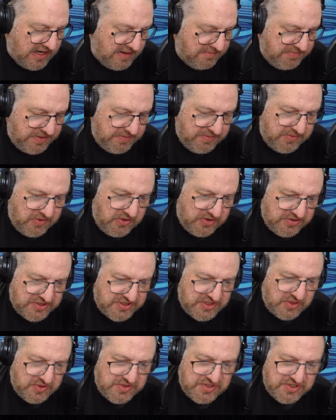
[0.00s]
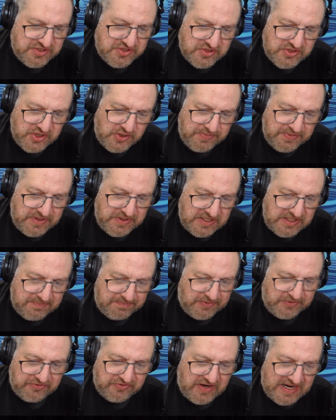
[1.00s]
People are so stupid to
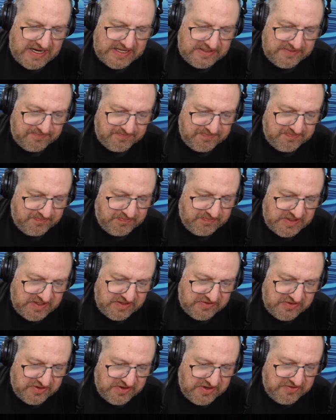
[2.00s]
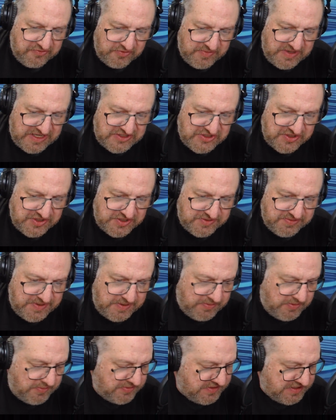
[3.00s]
provide their information to these
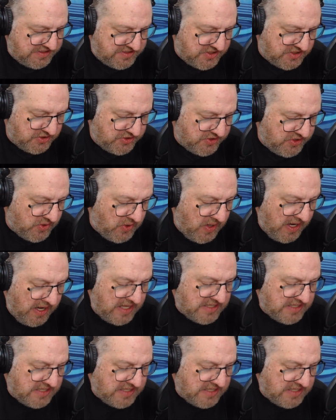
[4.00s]
people, but they still do.